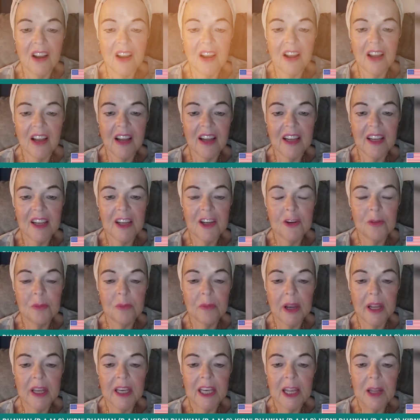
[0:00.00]
Hi,
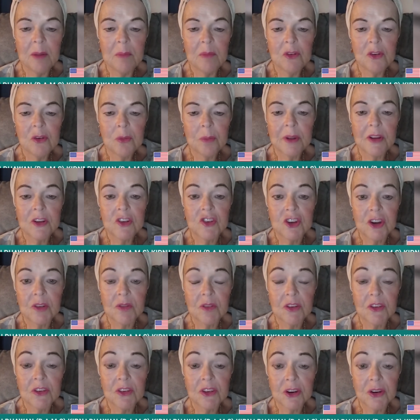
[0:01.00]
my name is
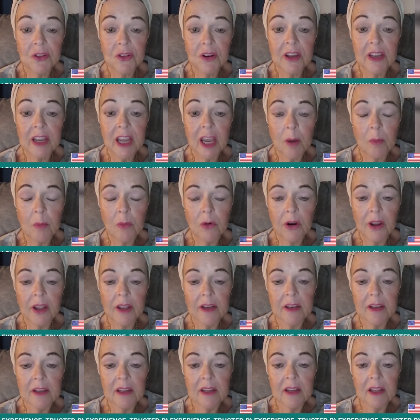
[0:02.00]
Batsheva Sarah
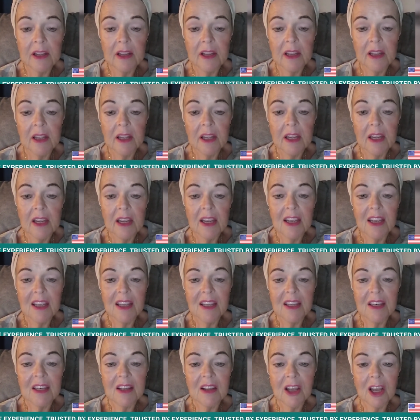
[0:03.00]
Gamaran
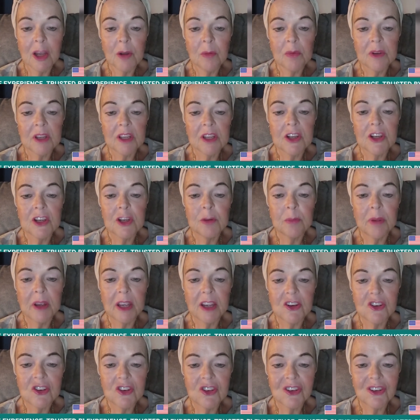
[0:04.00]
and I'm a kidney
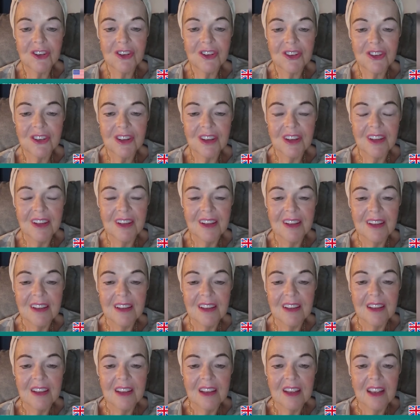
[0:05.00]
patient
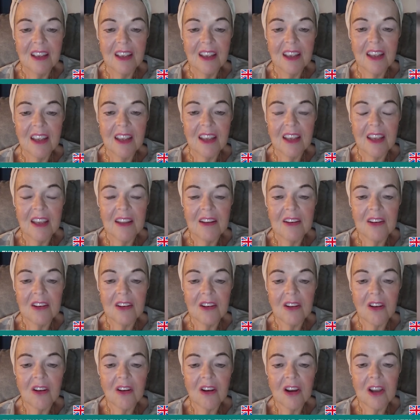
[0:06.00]

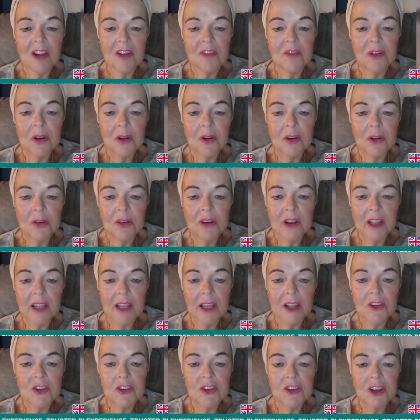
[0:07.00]
and I found out I
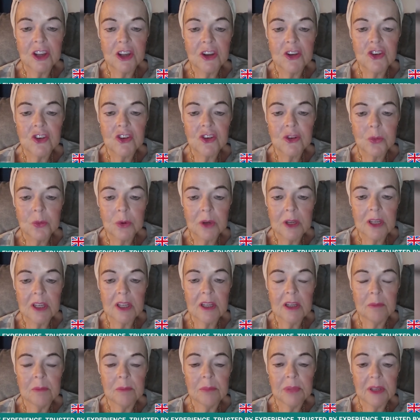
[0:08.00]
had stage
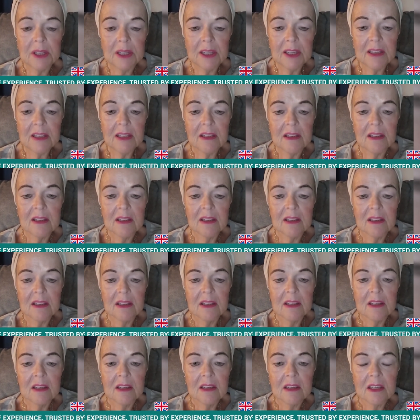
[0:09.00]
3B
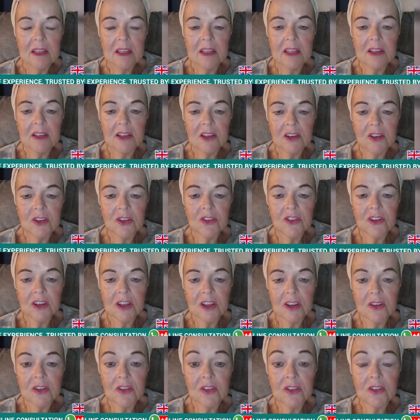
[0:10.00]
kidney
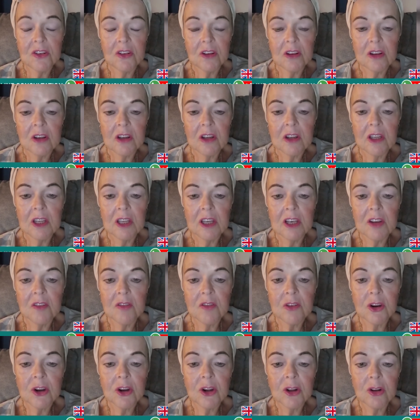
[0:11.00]
disease, getting
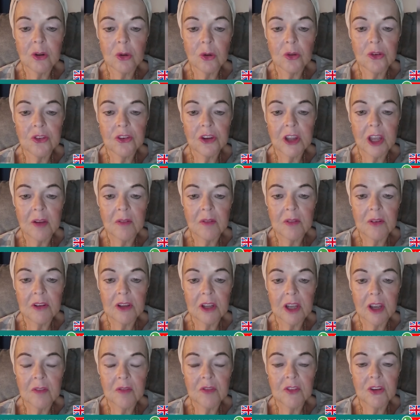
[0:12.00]
very close to having
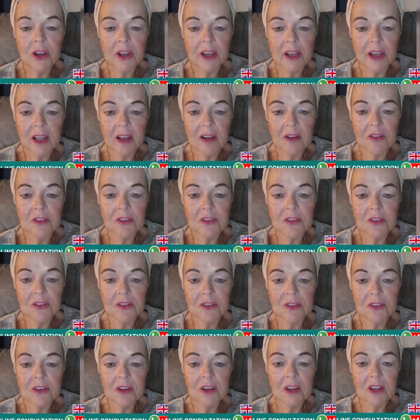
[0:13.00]
to have
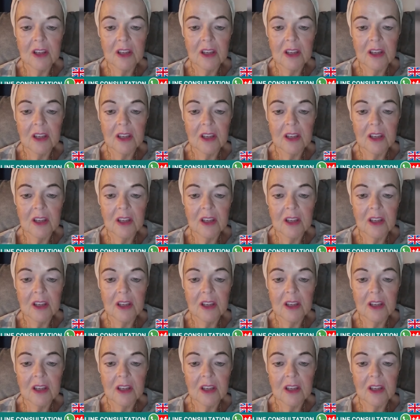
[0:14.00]
dialysis.